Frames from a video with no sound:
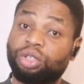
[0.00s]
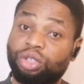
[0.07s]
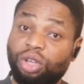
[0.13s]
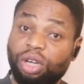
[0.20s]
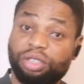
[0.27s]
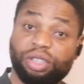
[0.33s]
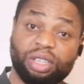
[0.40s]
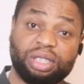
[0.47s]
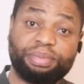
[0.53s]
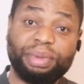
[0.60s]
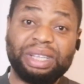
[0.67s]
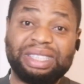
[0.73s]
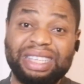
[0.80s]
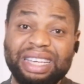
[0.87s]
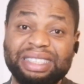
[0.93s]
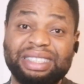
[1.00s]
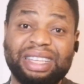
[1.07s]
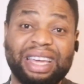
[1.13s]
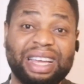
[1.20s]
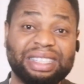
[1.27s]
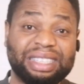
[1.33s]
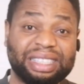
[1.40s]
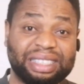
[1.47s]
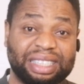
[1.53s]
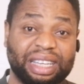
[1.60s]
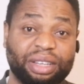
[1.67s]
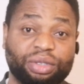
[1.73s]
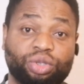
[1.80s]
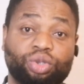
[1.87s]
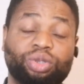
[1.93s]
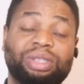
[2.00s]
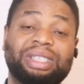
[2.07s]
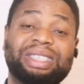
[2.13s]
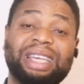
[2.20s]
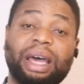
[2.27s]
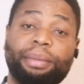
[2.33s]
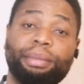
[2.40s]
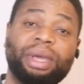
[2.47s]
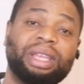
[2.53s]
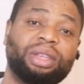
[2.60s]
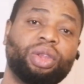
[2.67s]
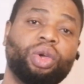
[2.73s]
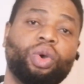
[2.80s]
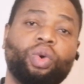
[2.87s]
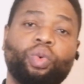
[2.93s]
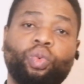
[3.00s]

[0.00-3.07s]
Doctors may test cancer cells to determine